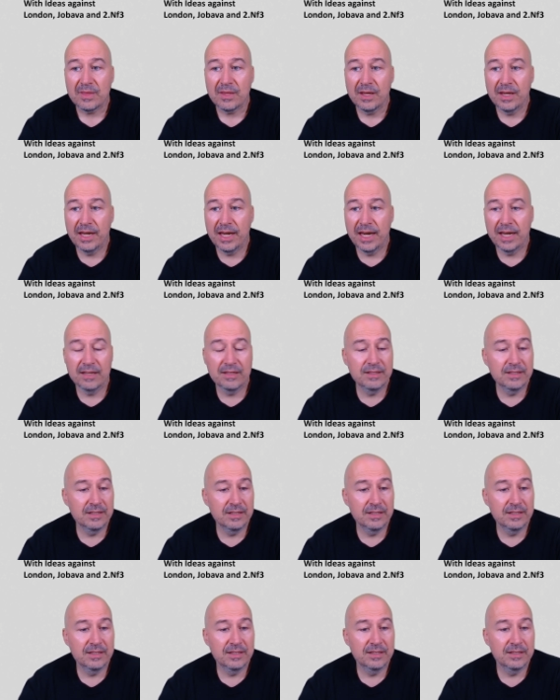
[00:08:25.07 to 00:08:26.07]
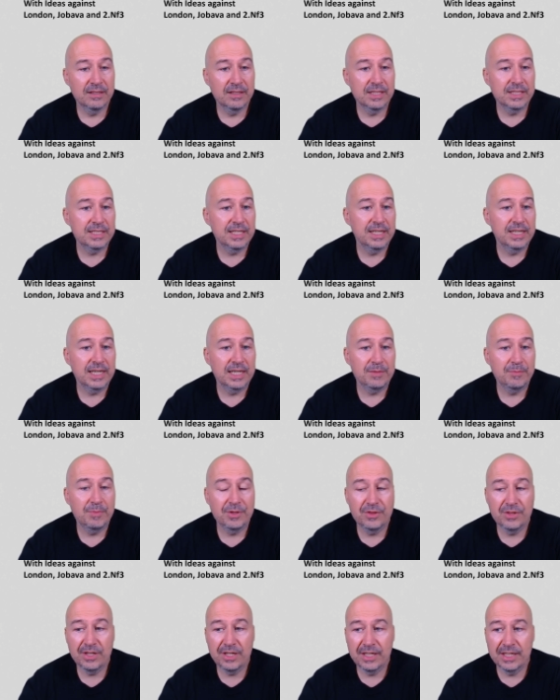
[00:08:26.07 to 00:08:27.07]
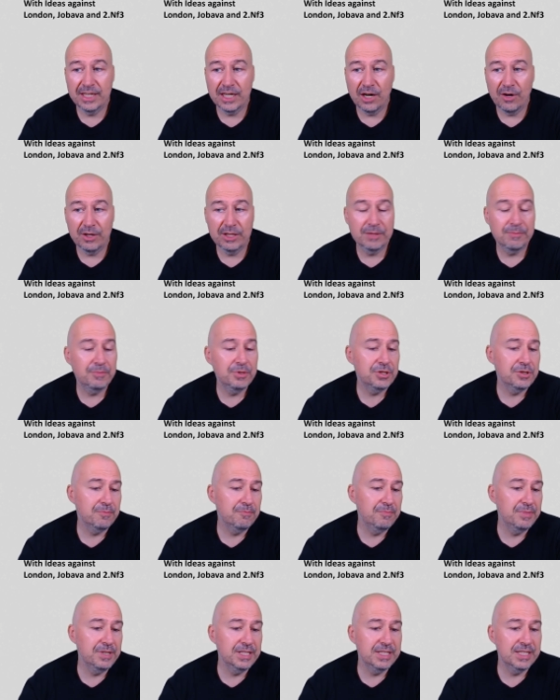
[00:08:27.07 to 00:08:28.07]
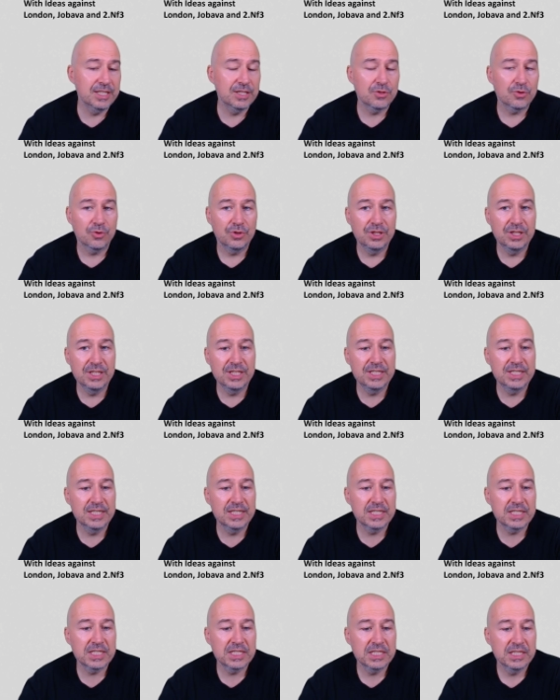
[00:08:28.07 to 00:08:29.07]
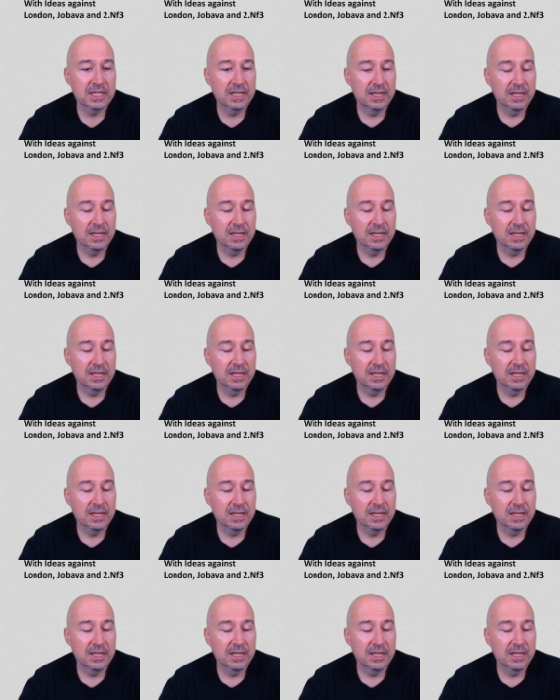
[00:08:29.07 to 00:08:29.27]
and let's say knight b3, and now either bishop b6 or d6,